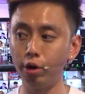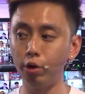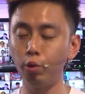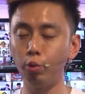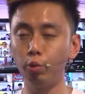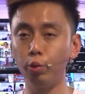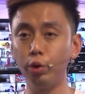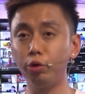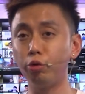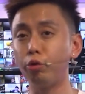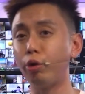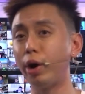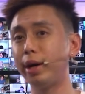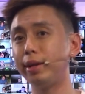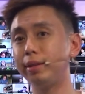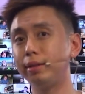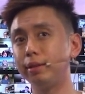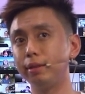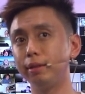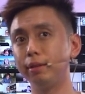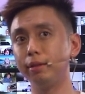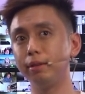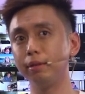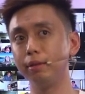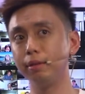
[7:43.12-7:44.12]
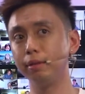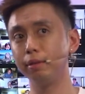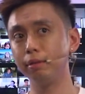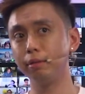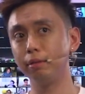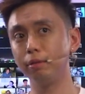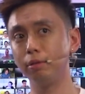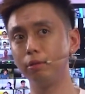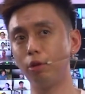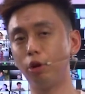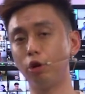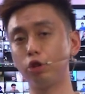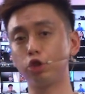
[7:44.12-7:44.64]
we write
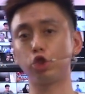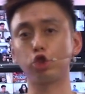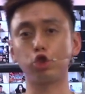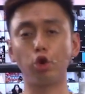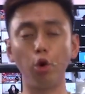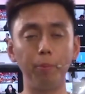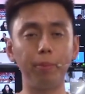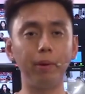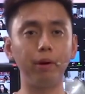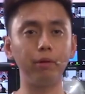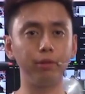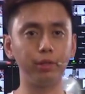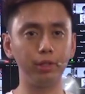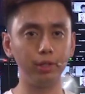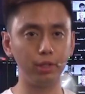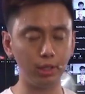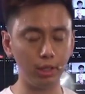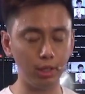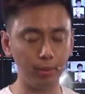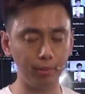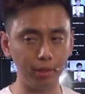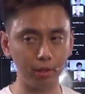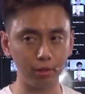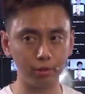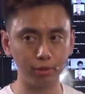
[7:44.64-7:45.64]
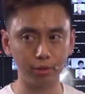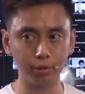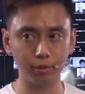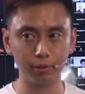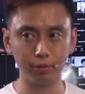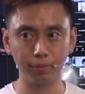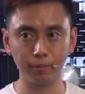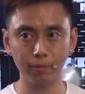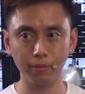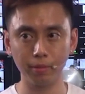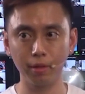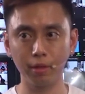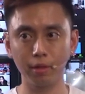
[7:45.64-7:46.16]
or scope out these emails.
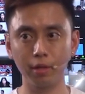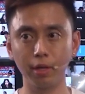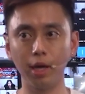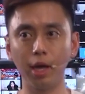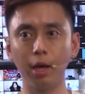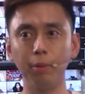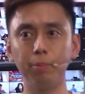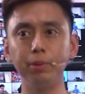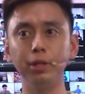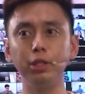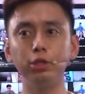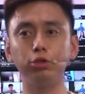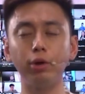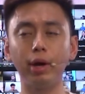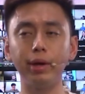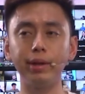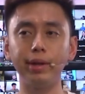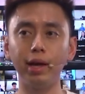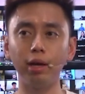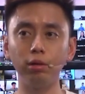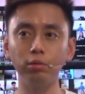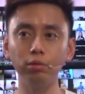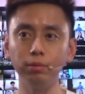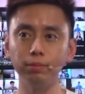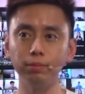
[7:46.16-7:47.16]
Okay, please write down.